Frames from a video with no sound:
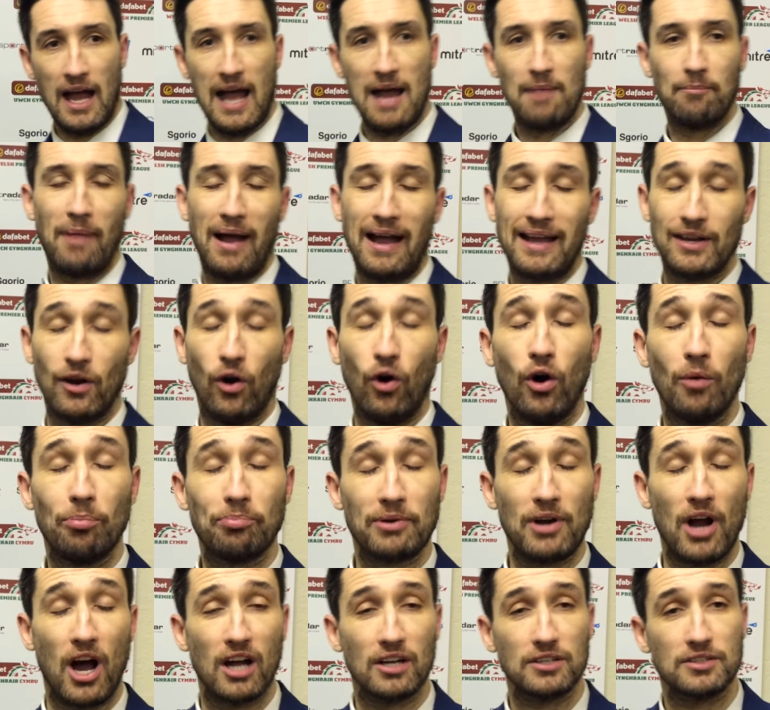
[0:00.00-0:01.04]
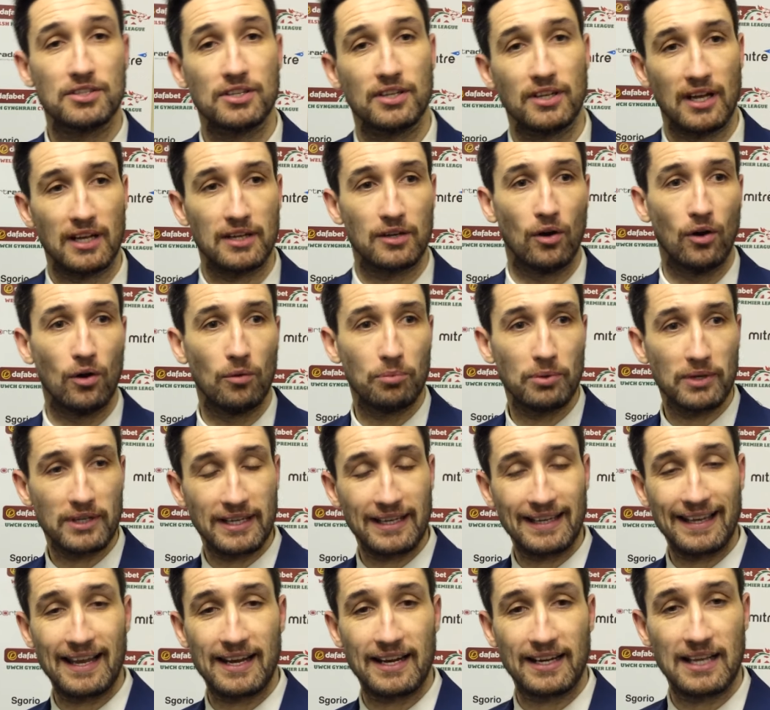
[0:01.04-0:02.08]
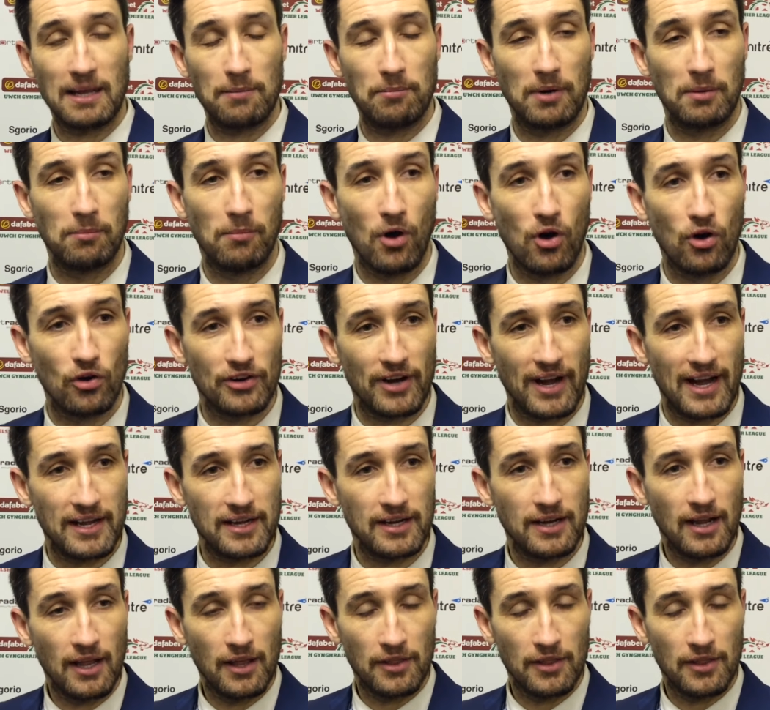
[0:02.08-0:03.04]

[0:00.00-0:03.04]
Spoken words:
I hope not. I hope we can get a couple more in.